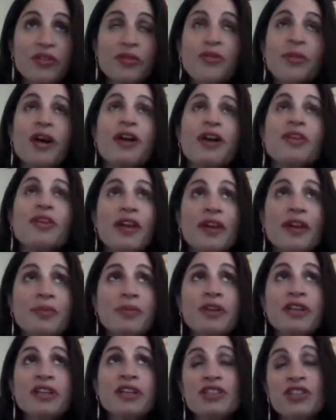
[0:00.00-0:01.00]
know, our
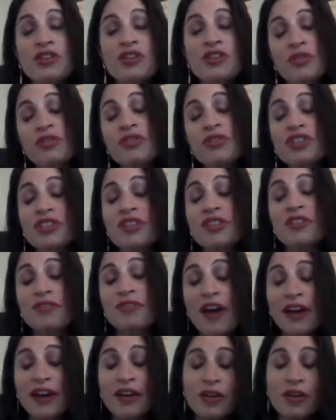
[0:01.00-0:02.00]
library is huge. The
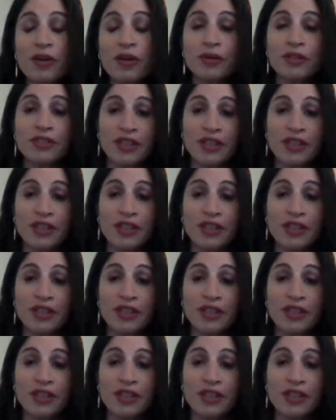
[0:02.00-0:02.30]
fire code